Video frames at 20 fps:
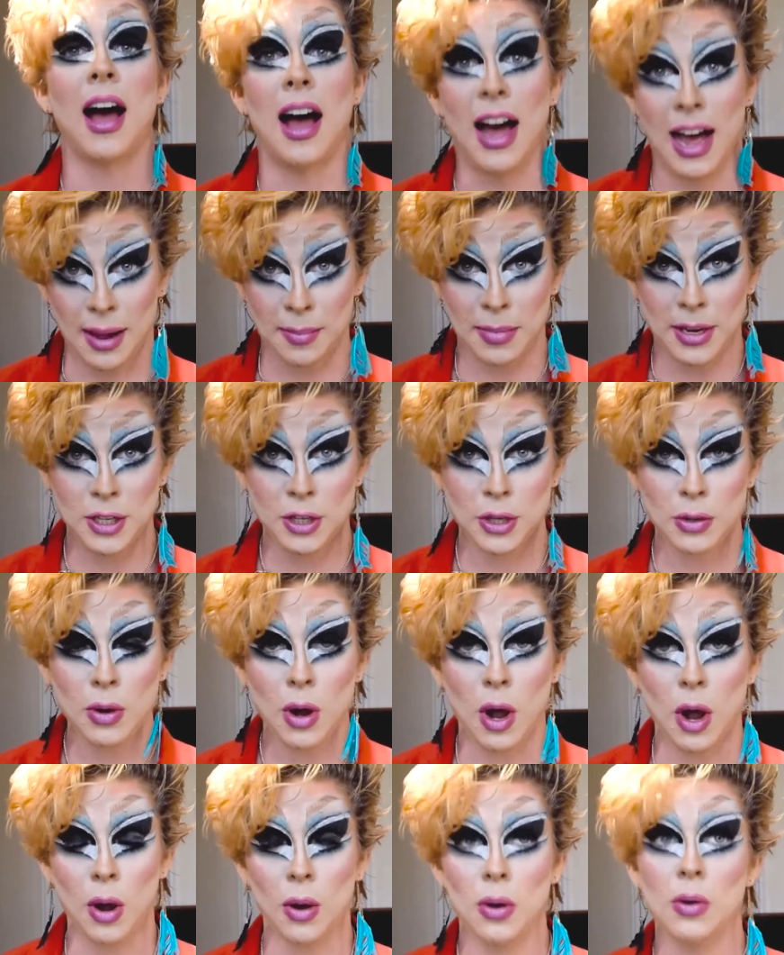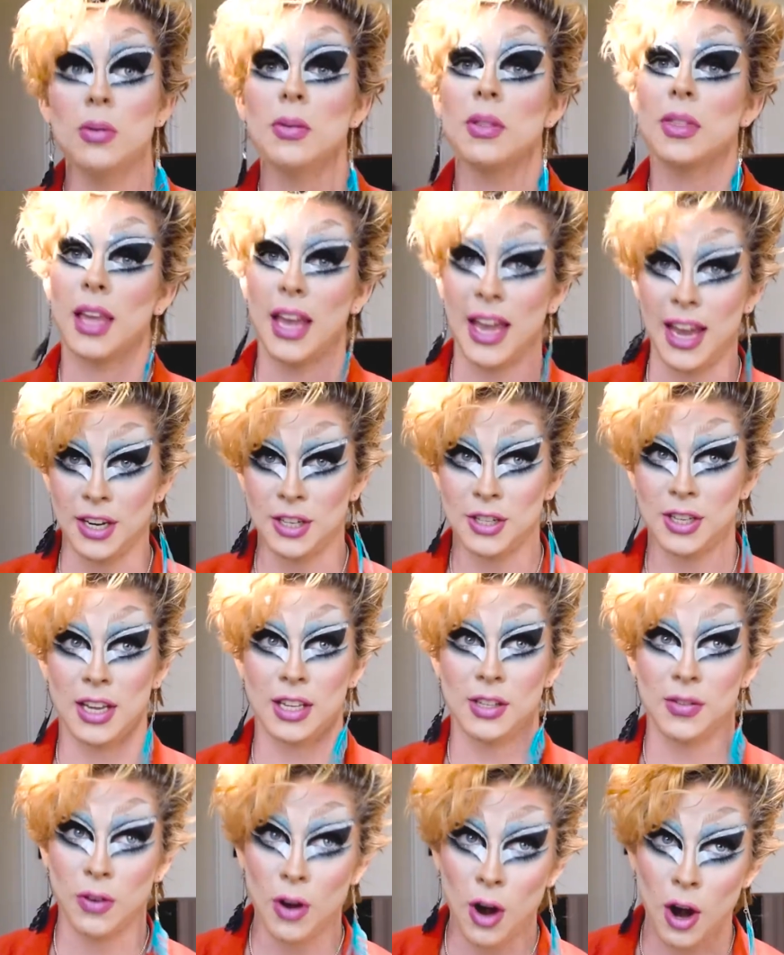I'm H2Ho, the H
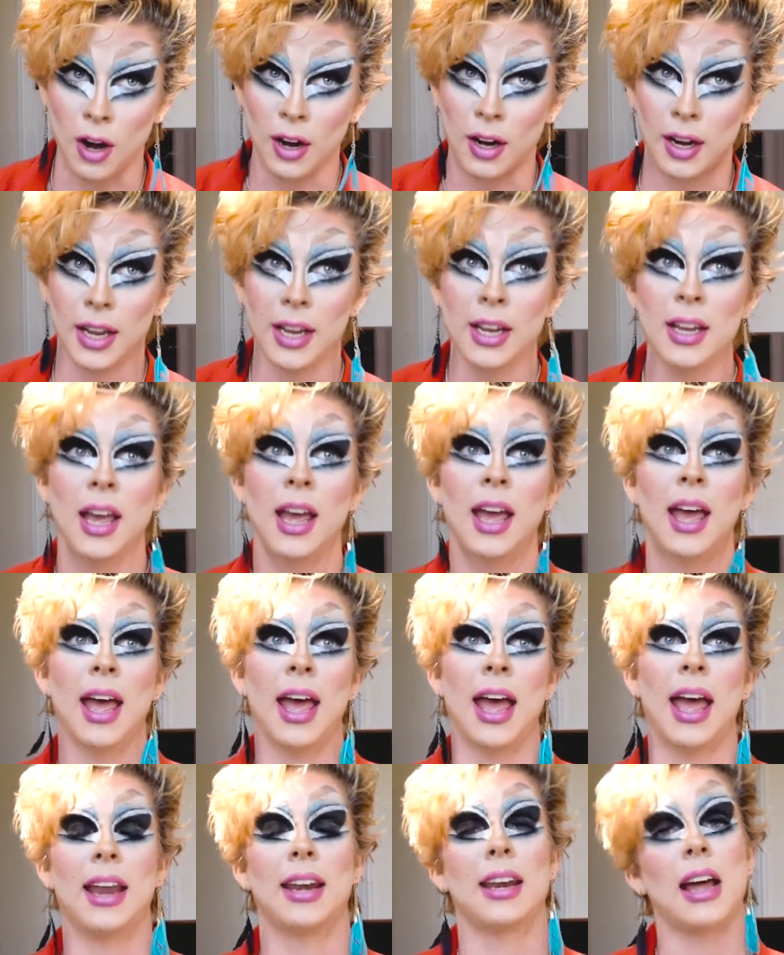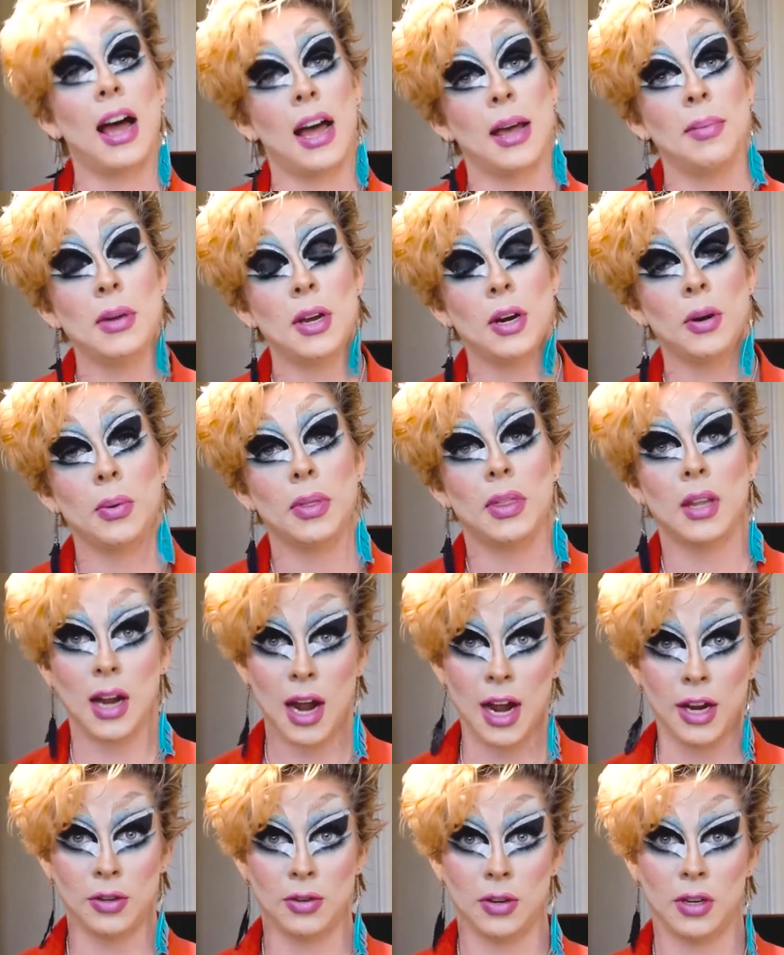stands for Harley, and I'm here with the
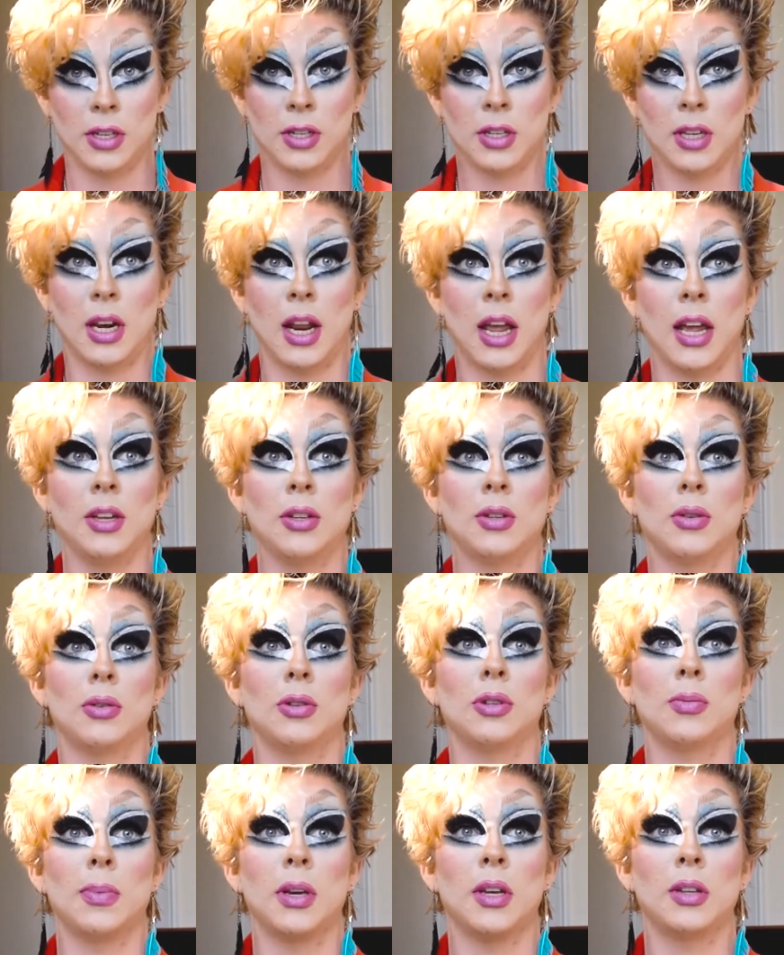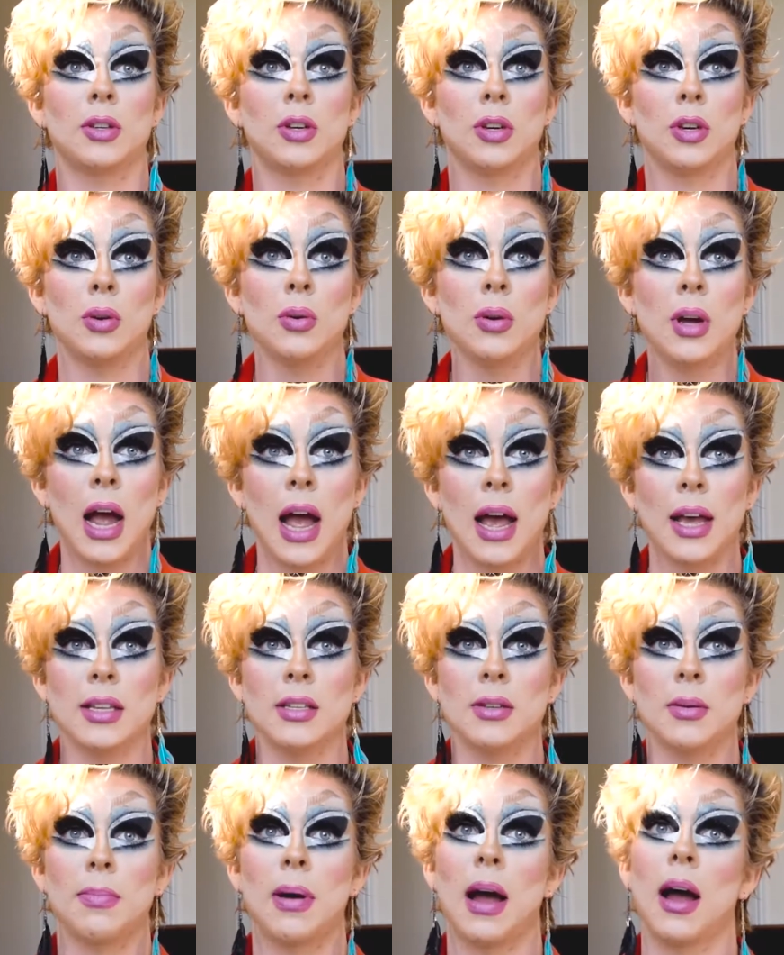Kite Trust today to speak to you
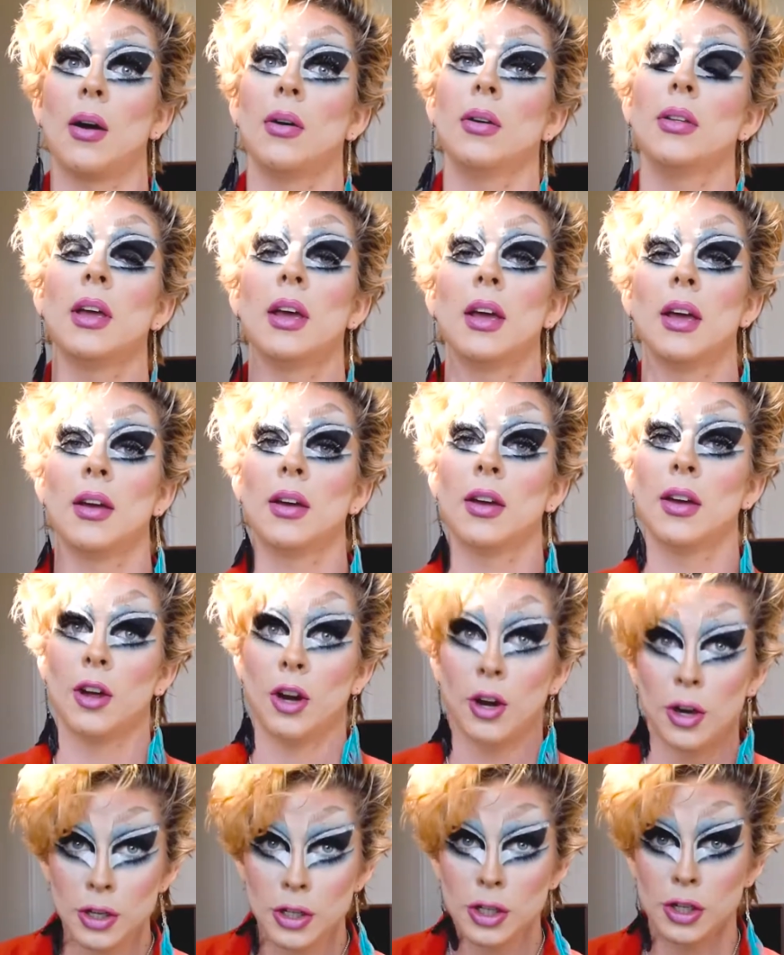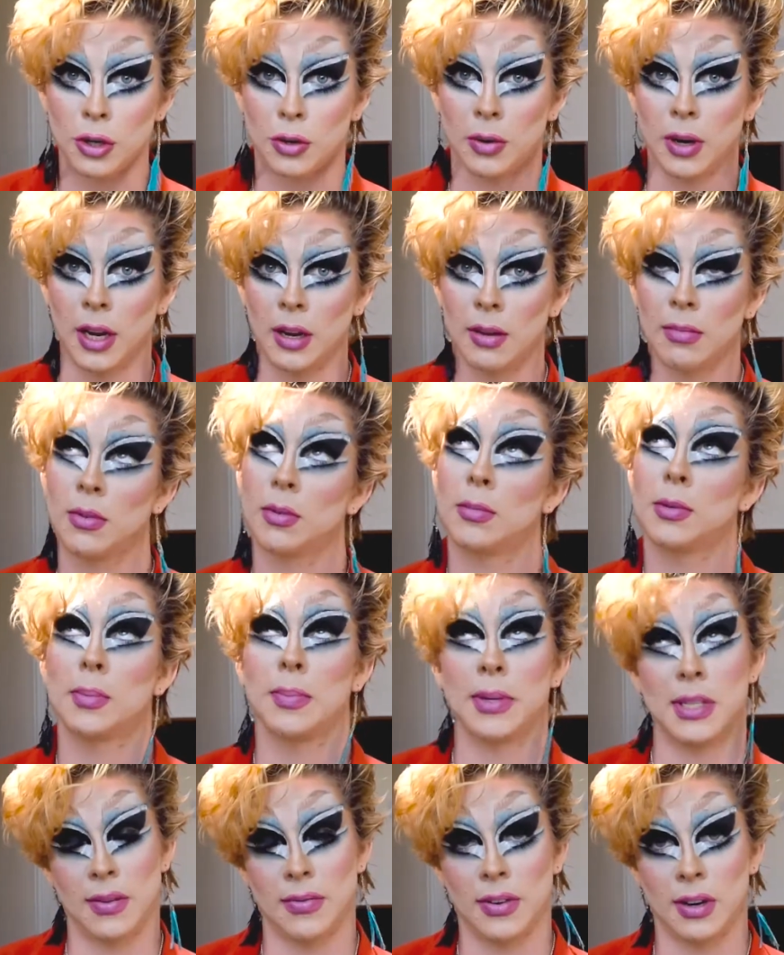guys about herstory,
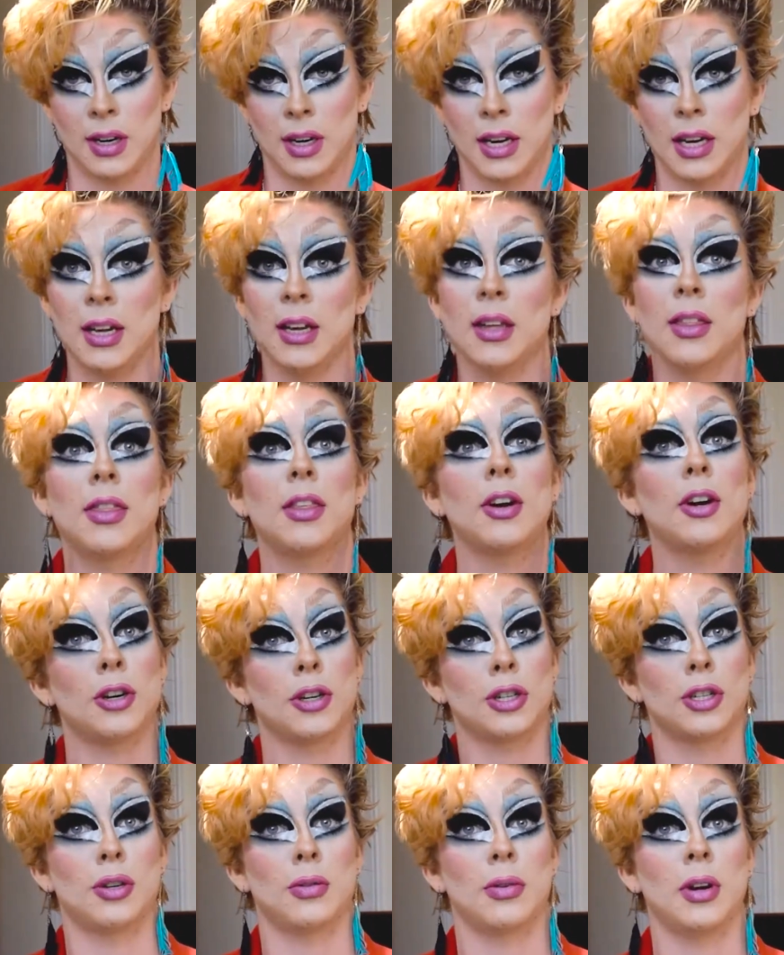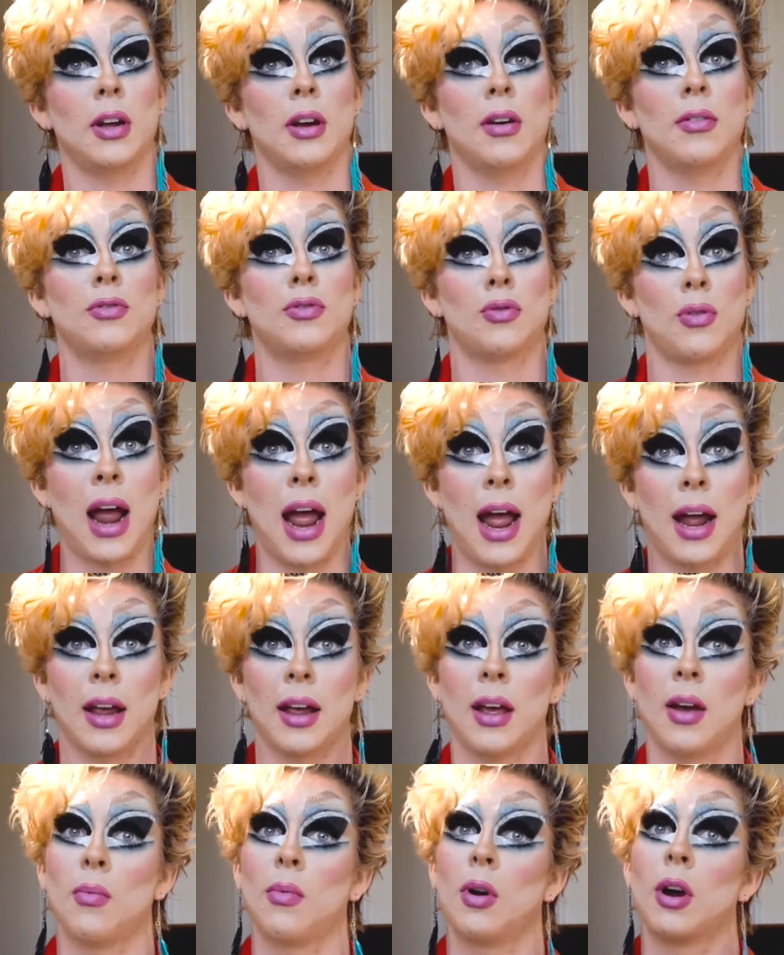specifically the herstory of
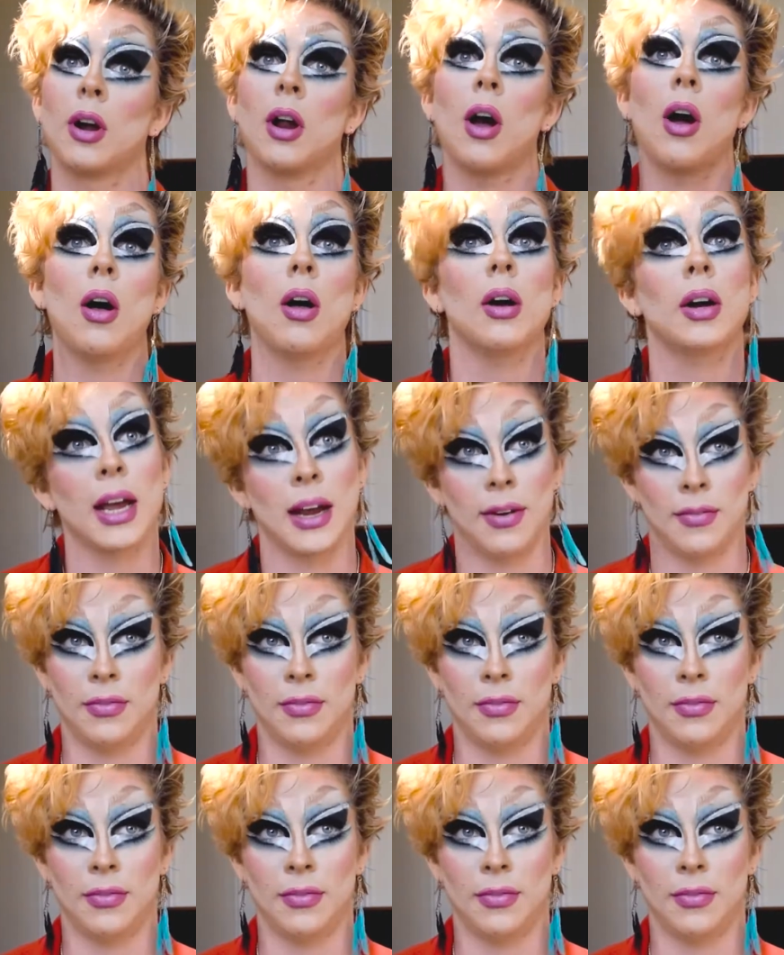drag and where it all came